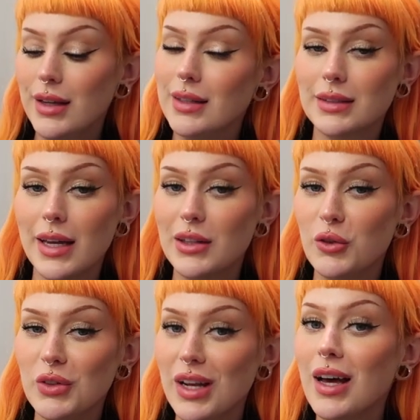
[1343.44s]
It is the end
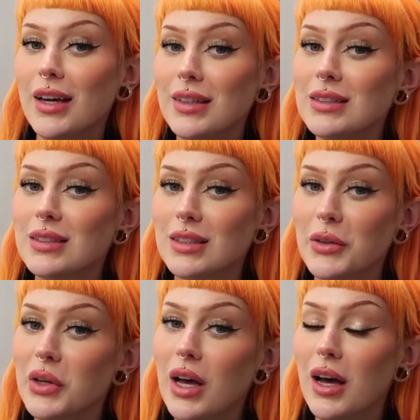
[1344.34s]
of the night.
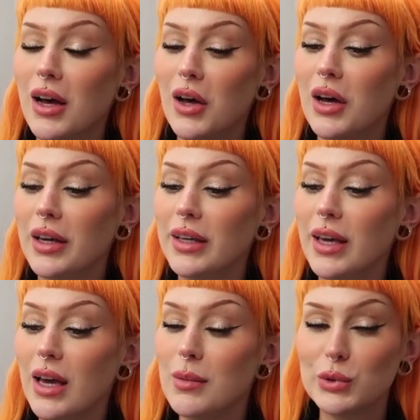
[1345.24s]
I
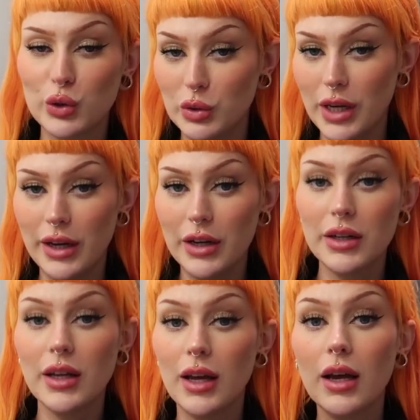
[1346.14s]
am so
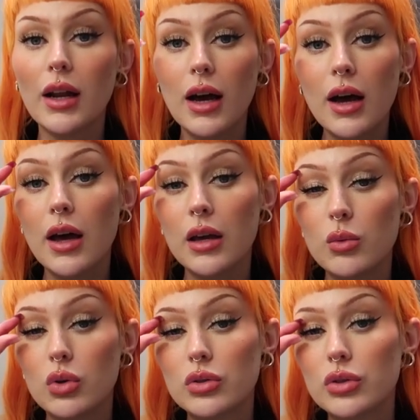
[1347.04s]
tired and I
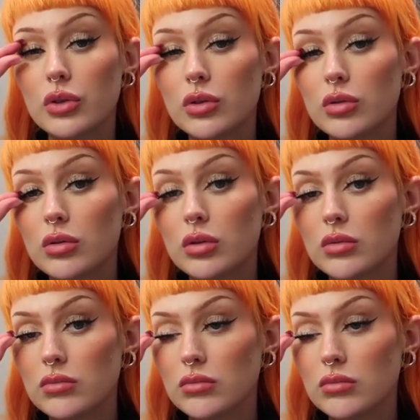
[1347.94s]
want to